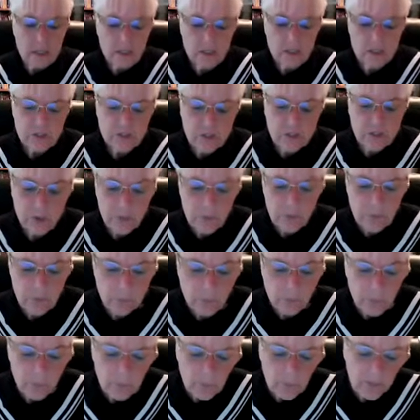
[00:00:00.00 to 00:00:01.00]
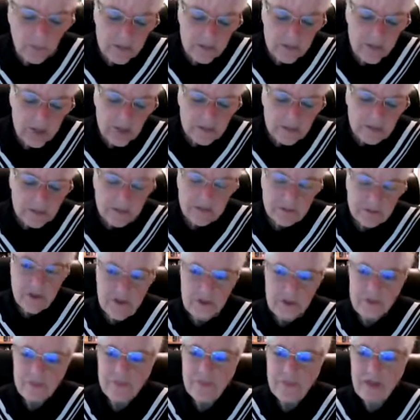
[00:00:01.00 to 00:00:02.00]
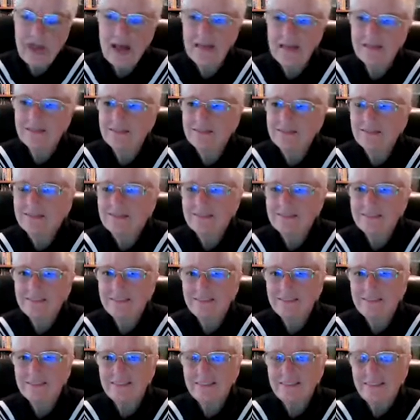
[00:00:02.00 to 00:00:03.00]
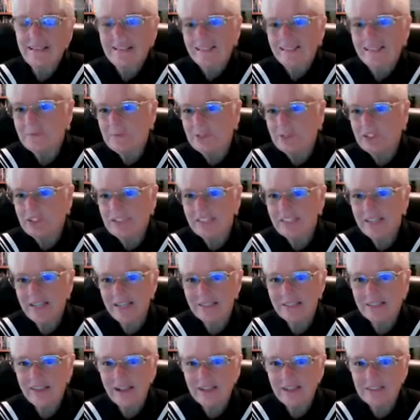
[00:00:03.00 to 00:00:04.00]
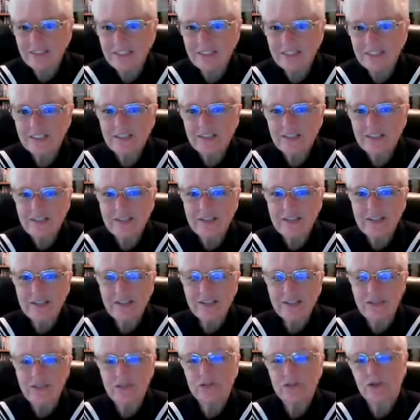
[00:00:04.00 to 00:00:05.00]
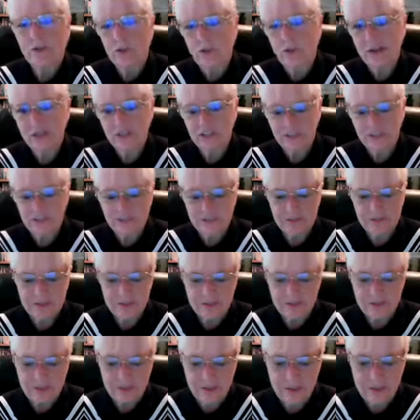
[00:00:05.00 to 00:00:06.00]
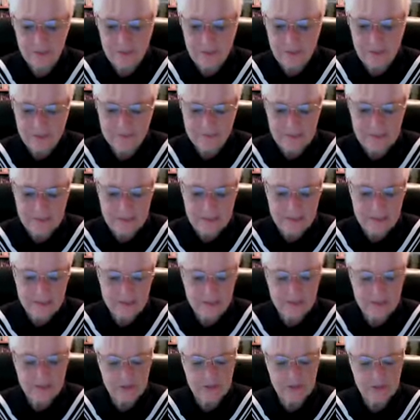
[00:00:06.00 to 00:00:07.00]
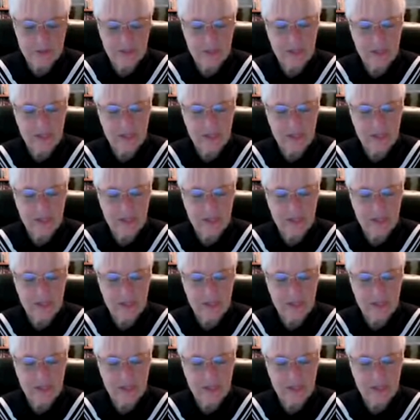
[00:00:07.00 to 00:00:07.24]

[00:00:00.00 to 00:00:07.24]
So we also know that these emerging technologies are giving us new questions that we have to answer.